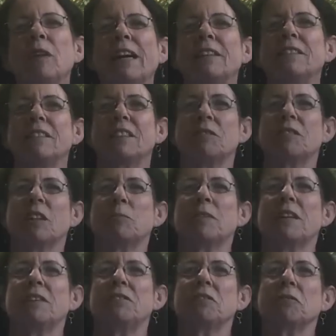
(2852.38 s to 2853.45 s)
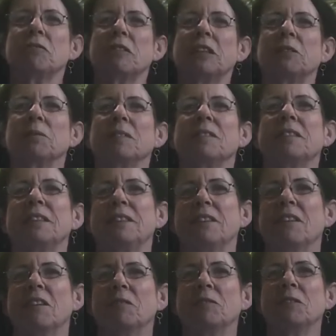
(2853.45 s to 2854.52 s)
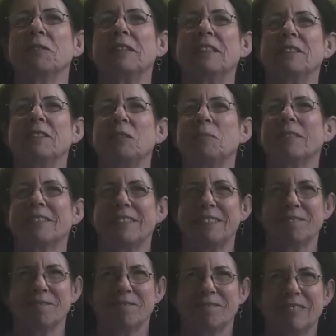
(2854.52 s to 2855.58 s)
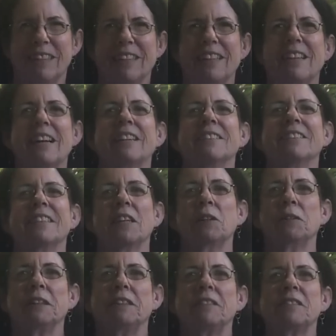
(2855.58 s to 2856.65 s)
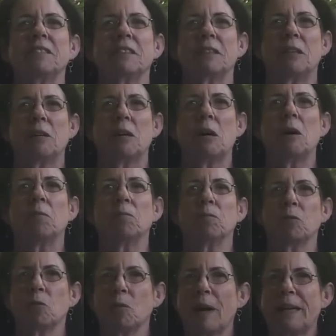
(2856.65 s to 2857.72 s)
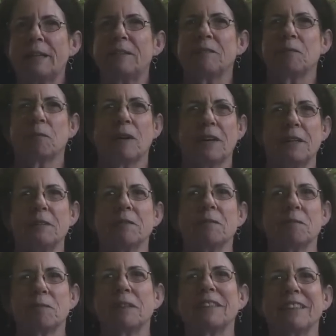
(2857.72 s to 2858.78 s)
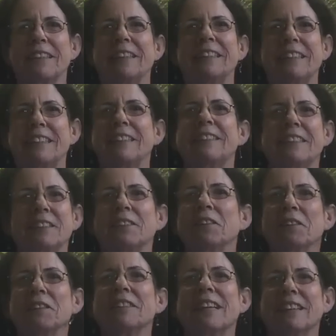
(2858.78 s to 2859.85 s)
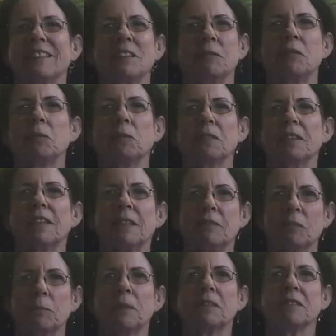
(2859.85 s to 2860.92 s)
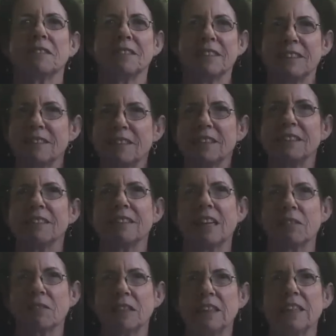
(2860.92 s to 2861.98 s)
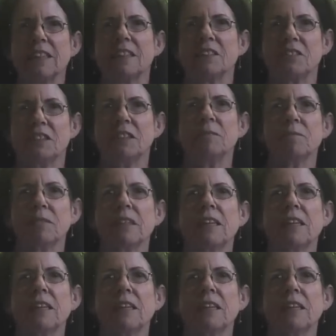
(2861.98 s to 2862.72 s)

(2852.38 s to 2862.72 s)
raises the vibrational frequency of your energy body. And so it's a great way of bringing in ET contact if you want to have it, because the ETs love the energy.